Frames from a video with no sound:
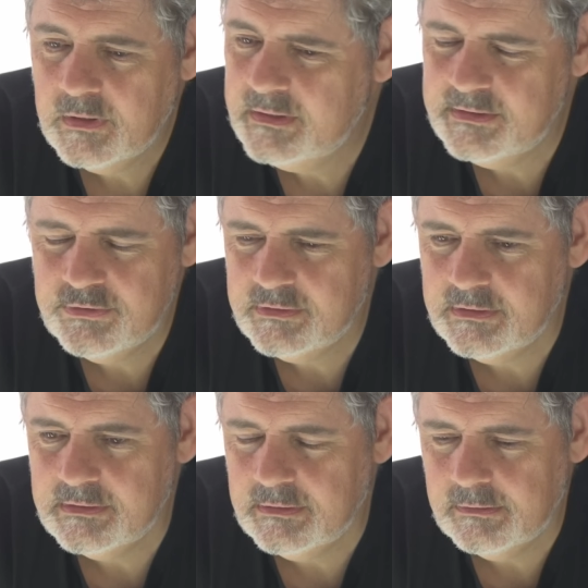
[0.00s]
It's interesting,
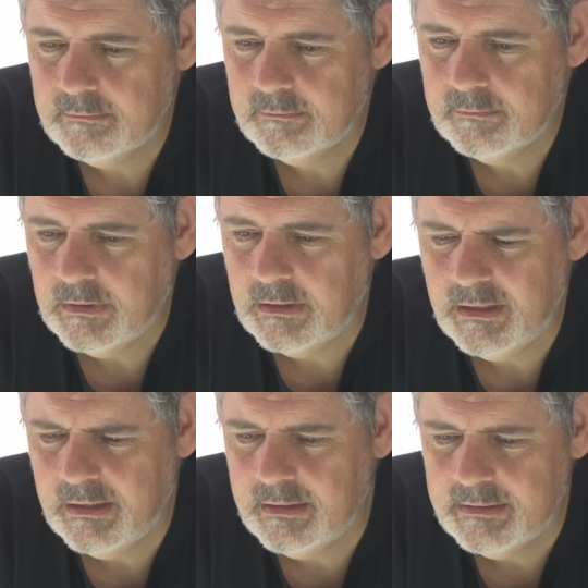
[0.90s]
isn't it? And
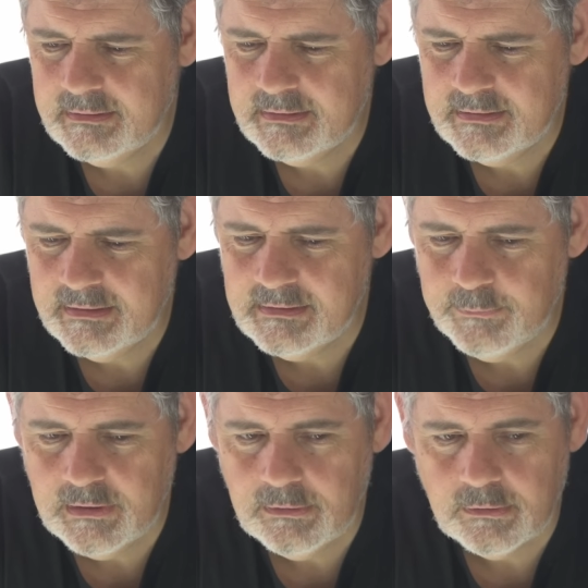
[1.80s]
it says to
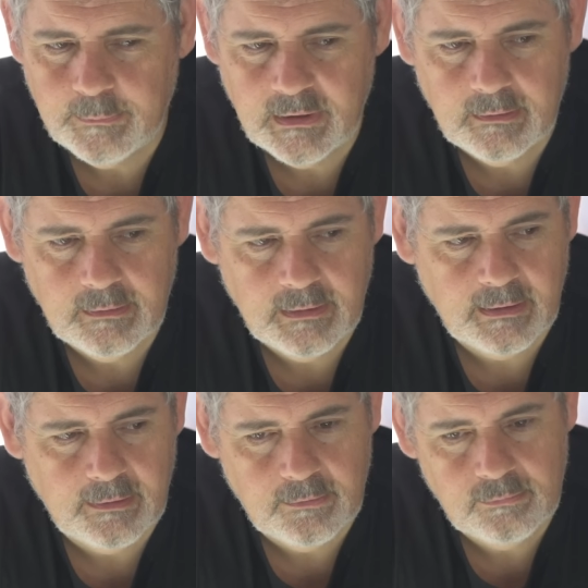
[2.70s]
me a lot about
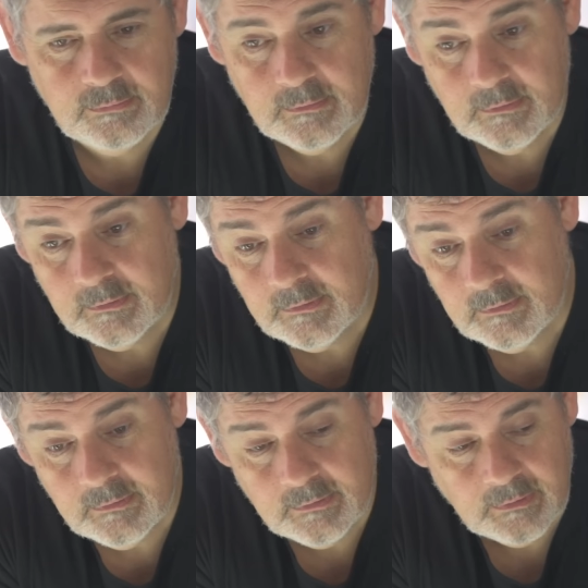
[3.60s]
how,
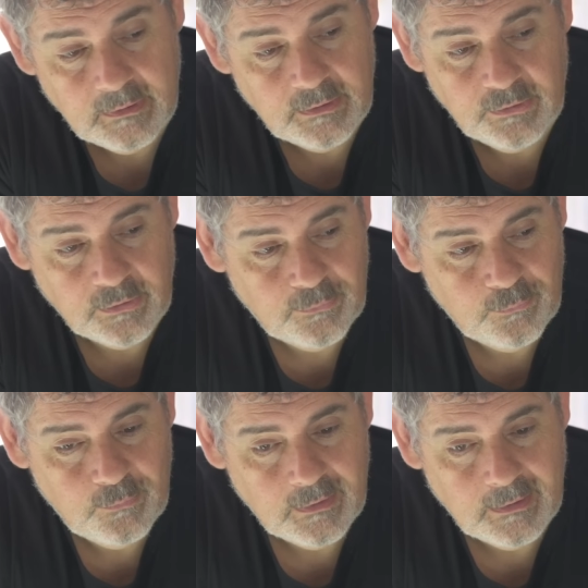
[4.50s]
you know,
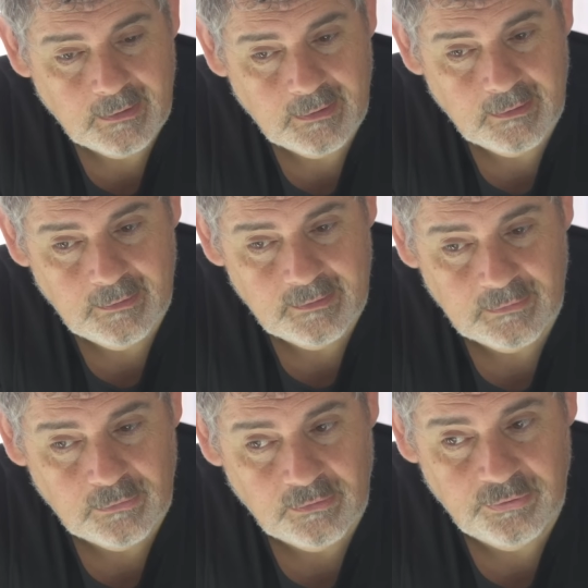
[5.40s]
there's a
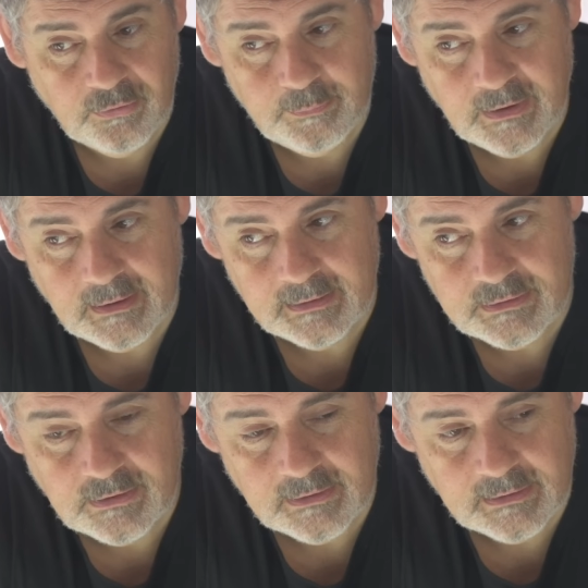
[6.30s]
lot of third-party
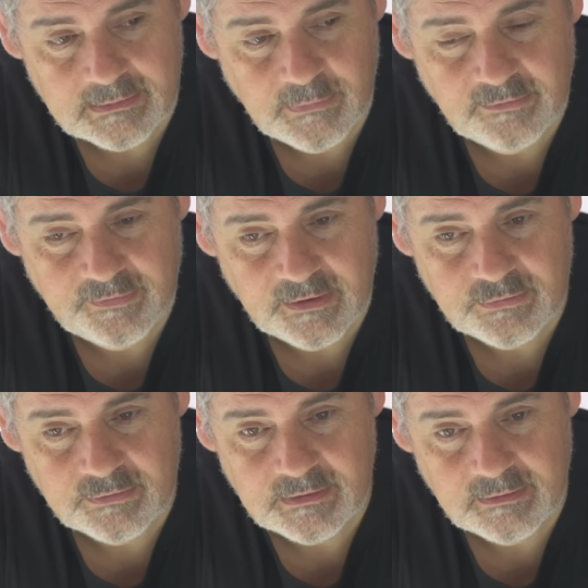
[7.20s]
Chinese
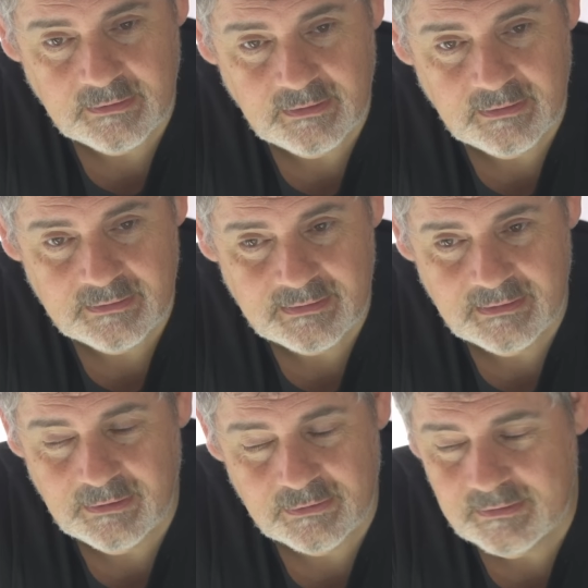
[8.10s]
manufacturers, and there's,
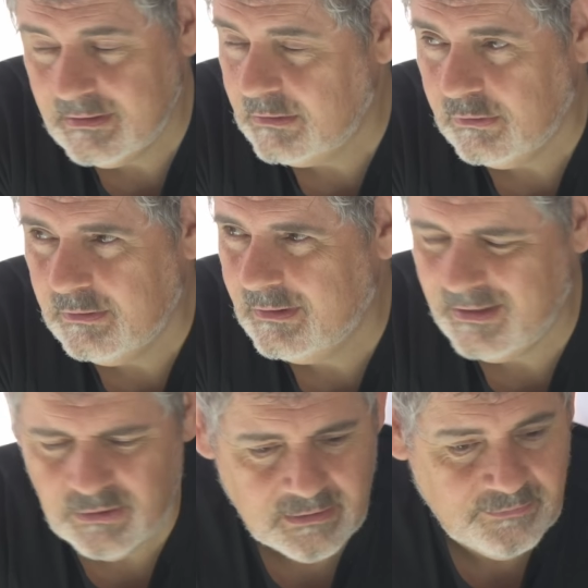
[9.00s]
you know, it's a lot of, they're
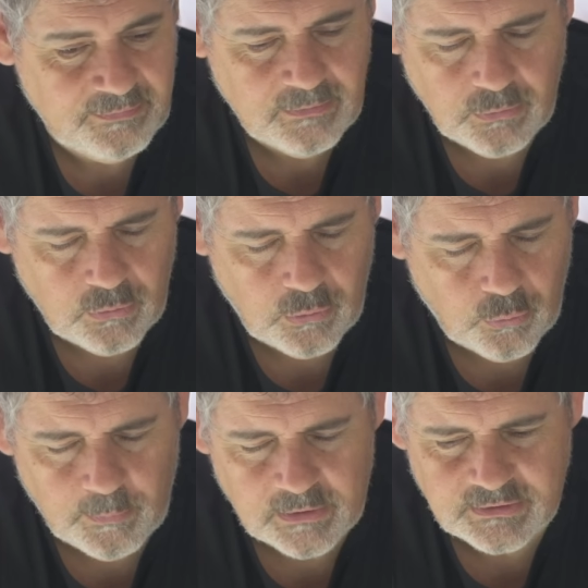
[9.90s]
kind of
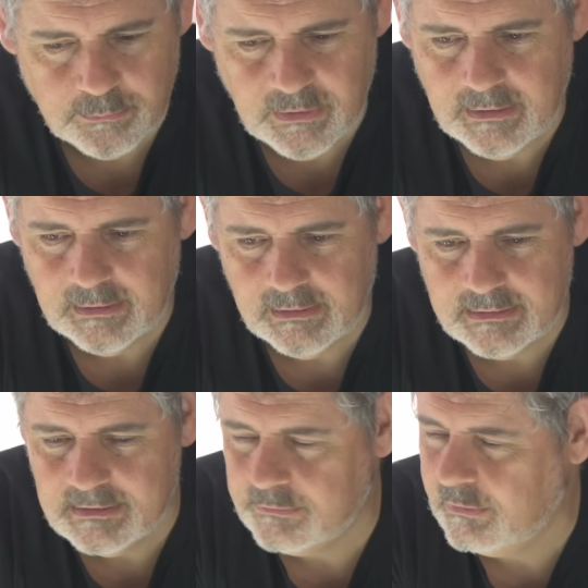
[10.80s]
almost immediately
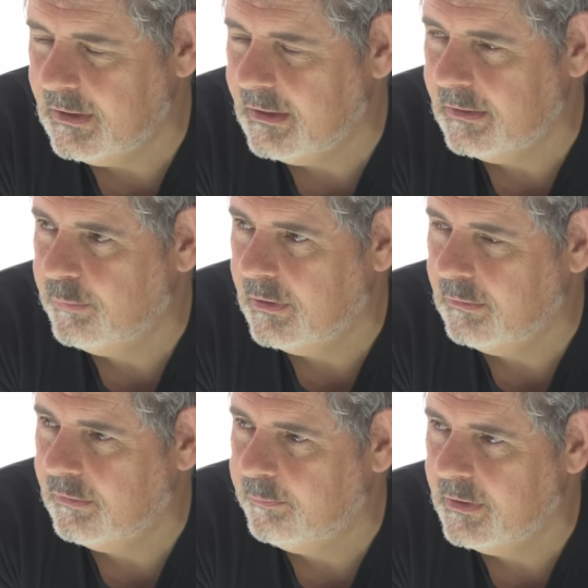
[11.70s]
disregarded by a
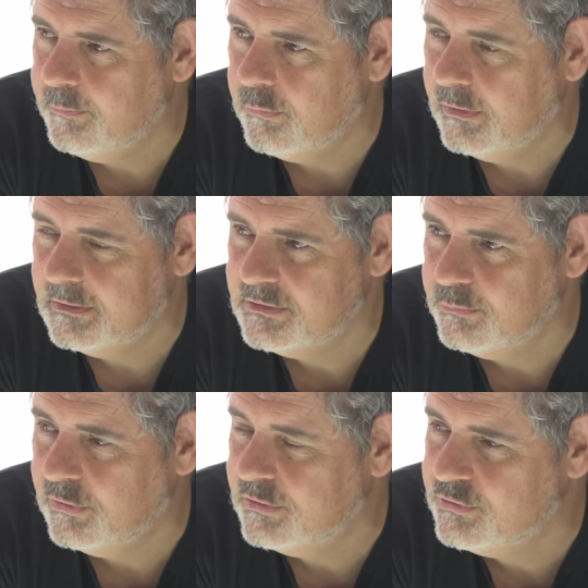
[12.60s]
lot of people when
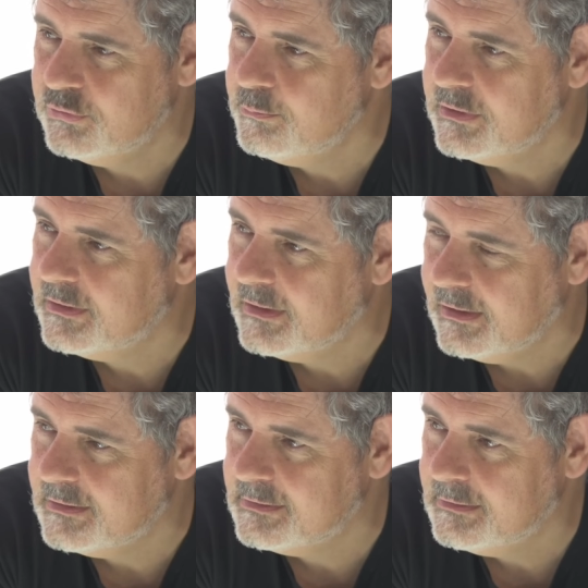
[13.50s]
it shouldn't be the
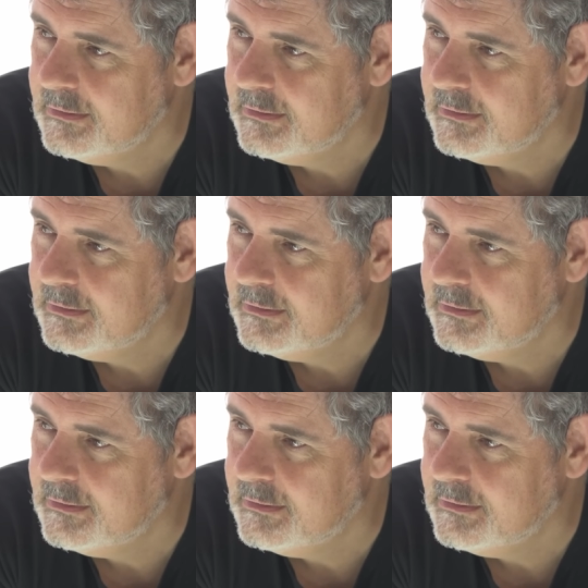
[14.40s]
case.